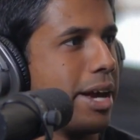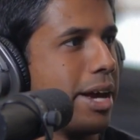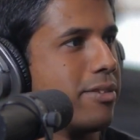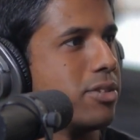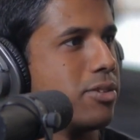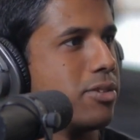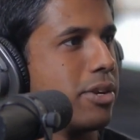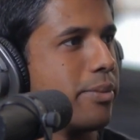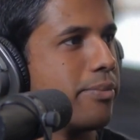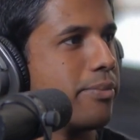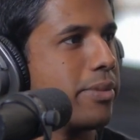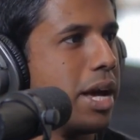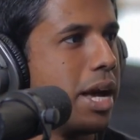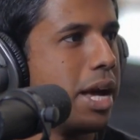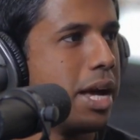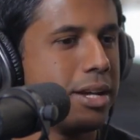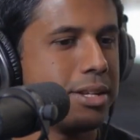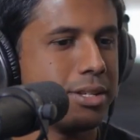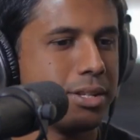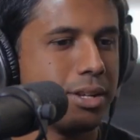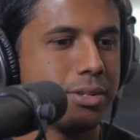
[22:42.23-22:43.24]
So I was like, okay,
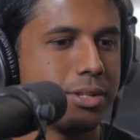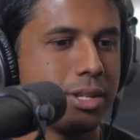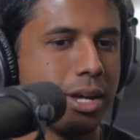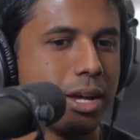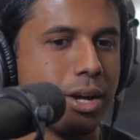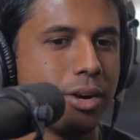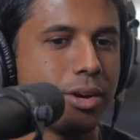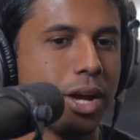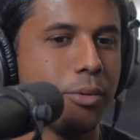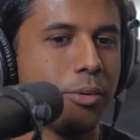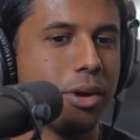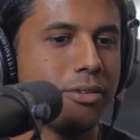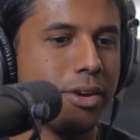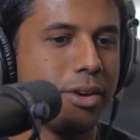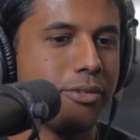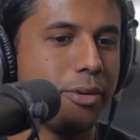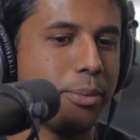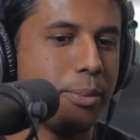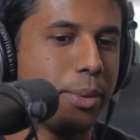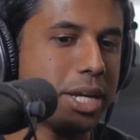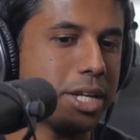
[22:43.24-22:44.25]
what about if I make it just as
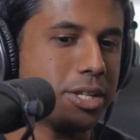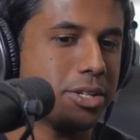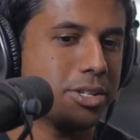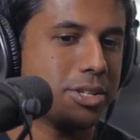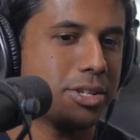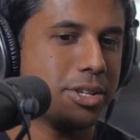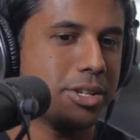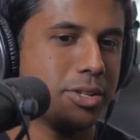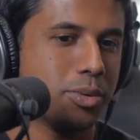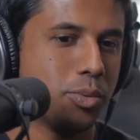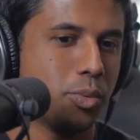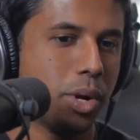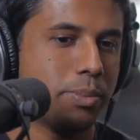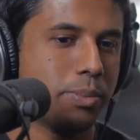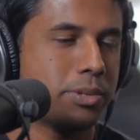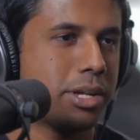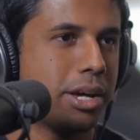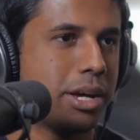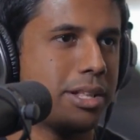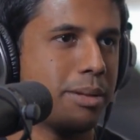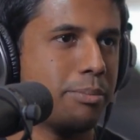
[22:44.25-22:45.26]
a website, then people can
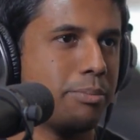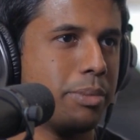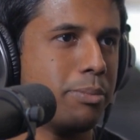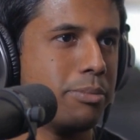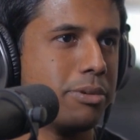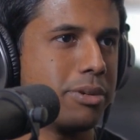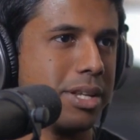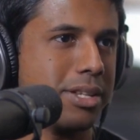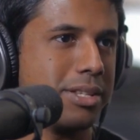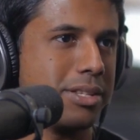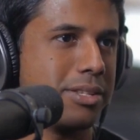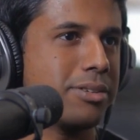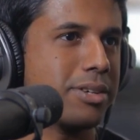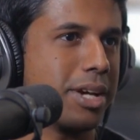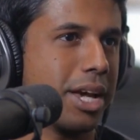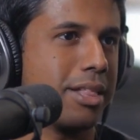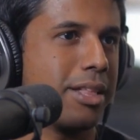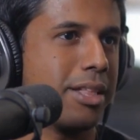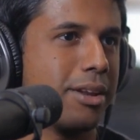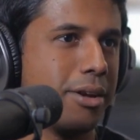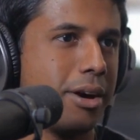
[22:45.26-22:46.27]
still get the novel
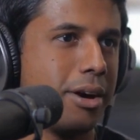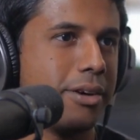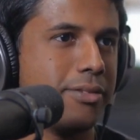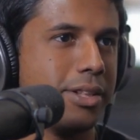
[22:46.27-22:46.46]
effect,